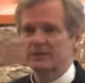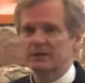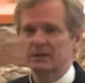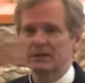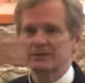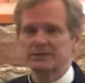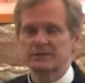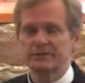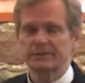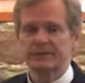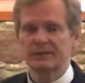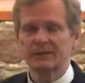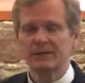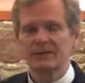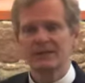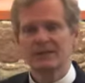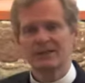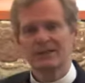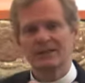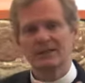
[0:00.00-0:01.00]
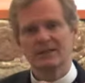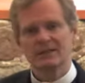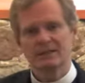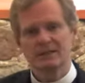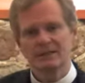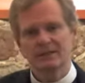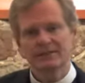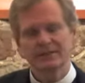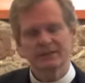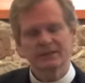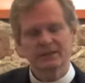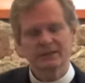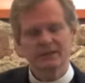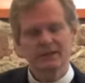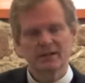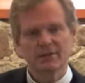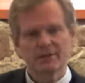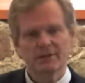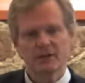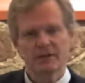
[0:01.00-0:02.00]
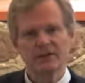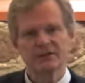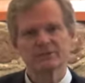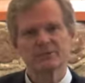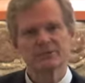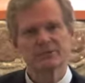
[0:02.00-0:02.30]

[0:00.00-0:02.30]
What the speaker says: because of it, it nevertheless